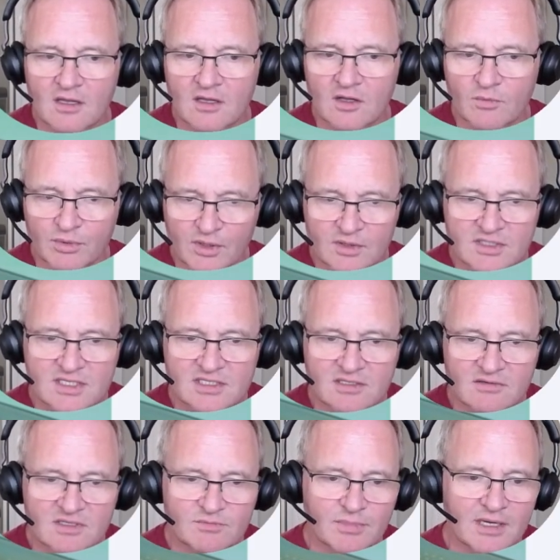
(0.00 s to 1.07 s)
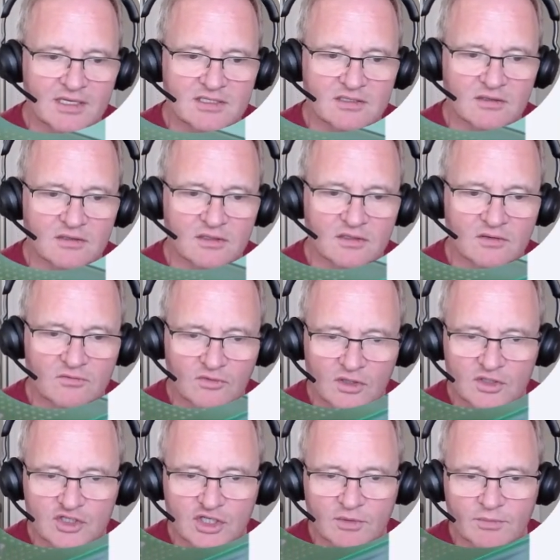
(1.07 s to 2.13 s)
The processor is based on the
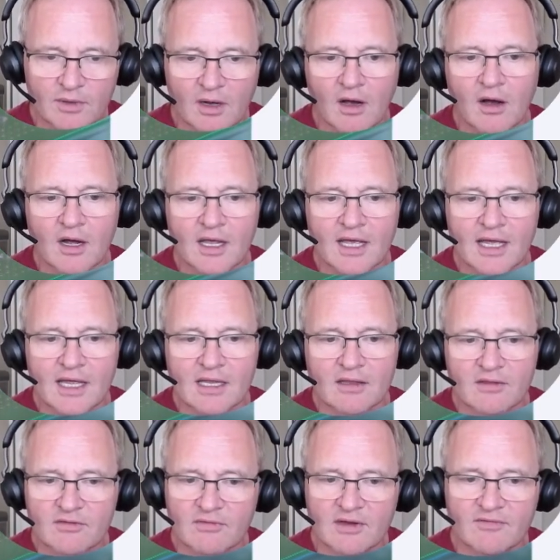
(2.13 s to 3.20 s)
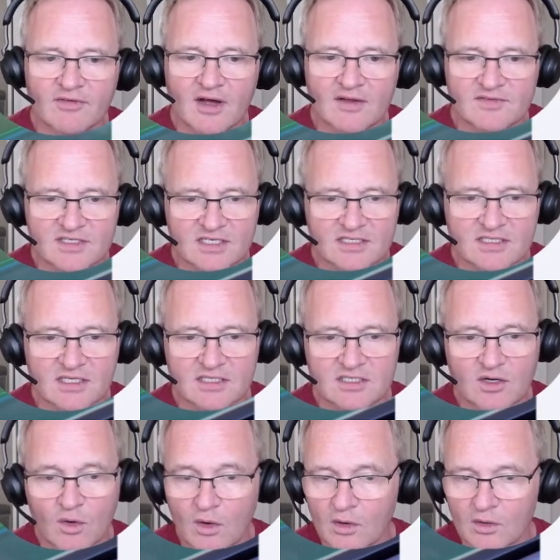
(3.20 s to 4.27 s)
Rockchip RK3566
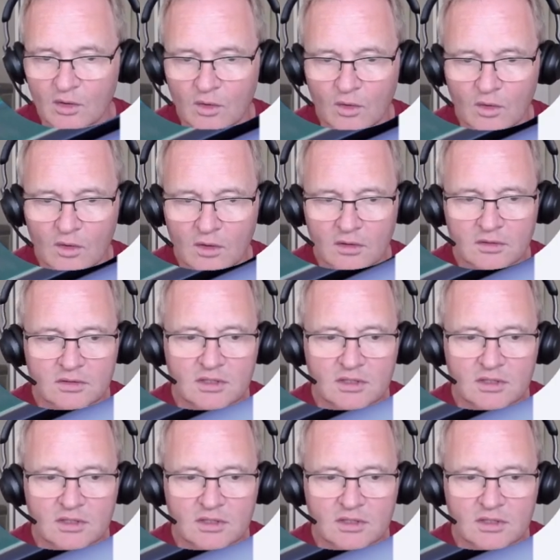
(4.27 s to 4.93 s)
quad-core,